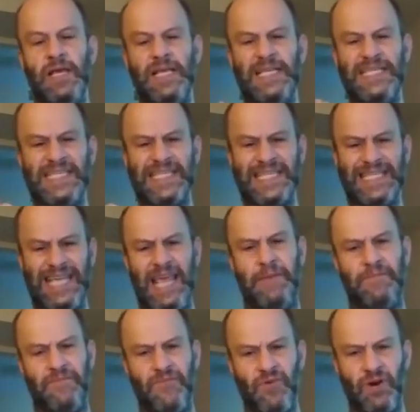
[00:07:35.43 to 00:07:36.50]

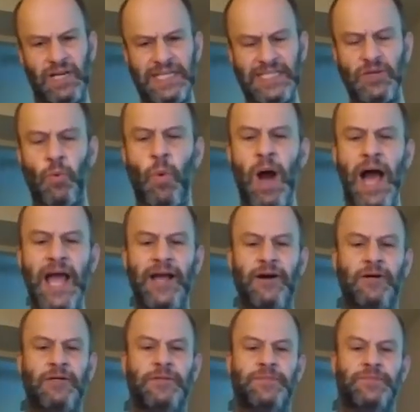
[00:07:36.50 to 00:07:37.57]
escape for at least a
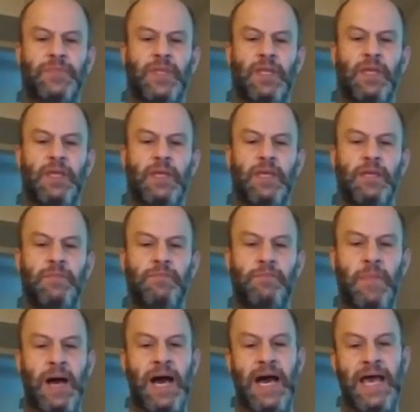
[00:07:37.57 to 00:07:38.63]
while
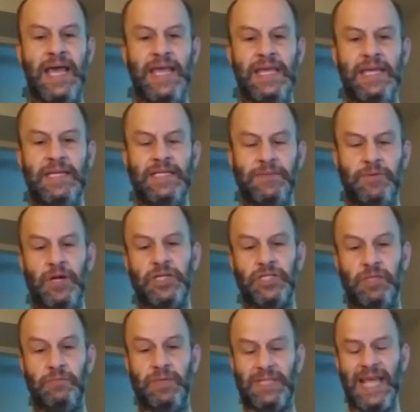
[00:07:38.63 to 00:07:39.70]
my
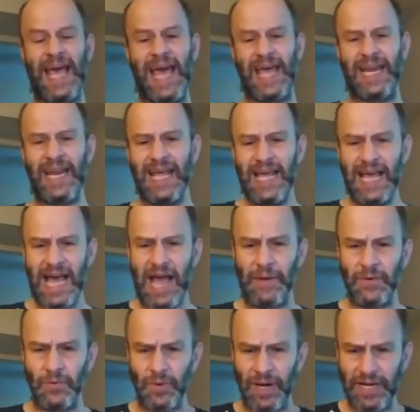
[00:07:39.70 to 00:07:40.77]
depression. But then I
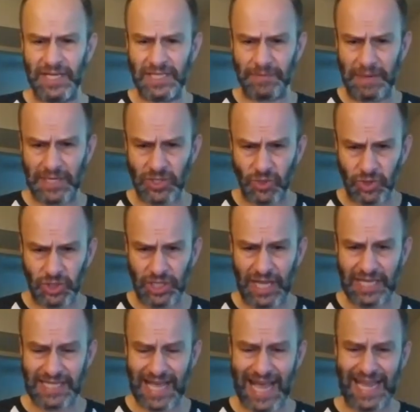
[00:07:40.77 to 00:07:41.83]
would run into my social
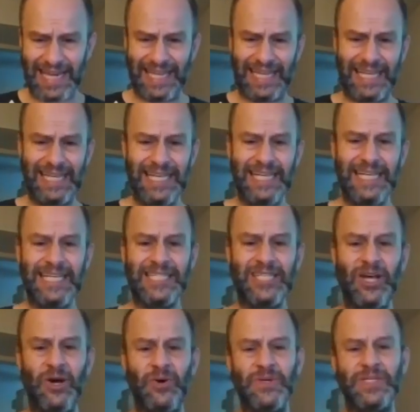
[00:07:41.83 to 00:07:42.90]
anxiety.
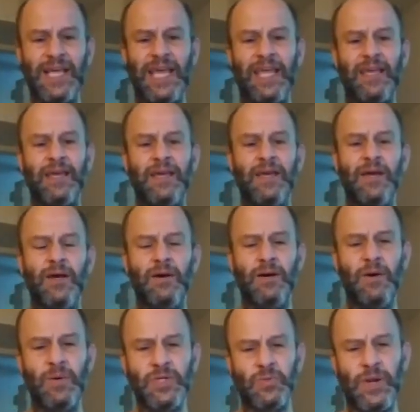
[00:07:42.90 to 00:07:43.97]
So it was like,
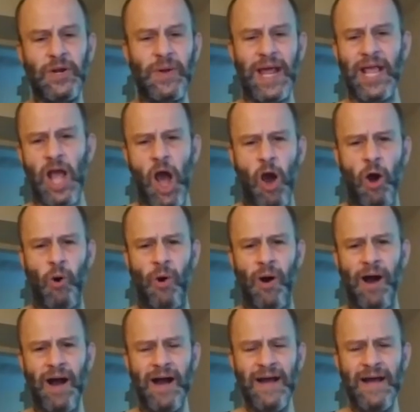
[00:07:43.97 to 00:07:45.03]
well, which way do I go?
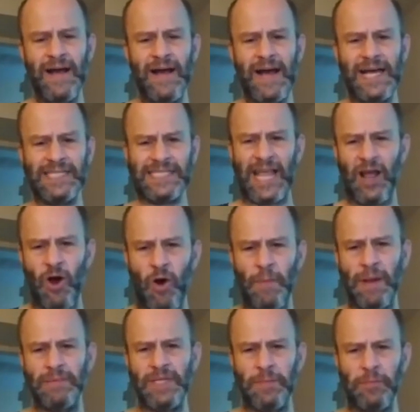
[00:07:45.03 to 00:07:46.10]
I stay home,
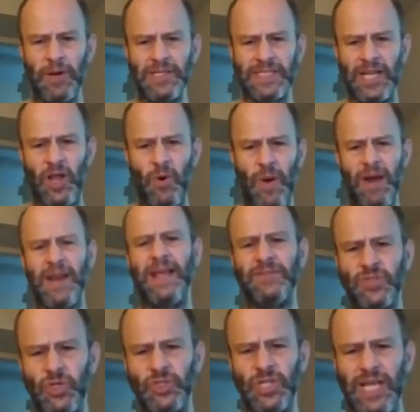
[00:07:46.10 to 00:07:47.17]
I'm depressed. I go out, I have
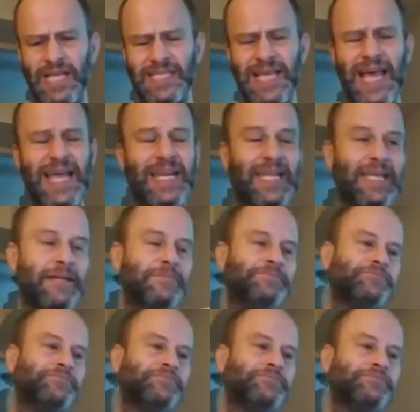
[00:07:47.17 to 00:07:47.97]
social anxiety.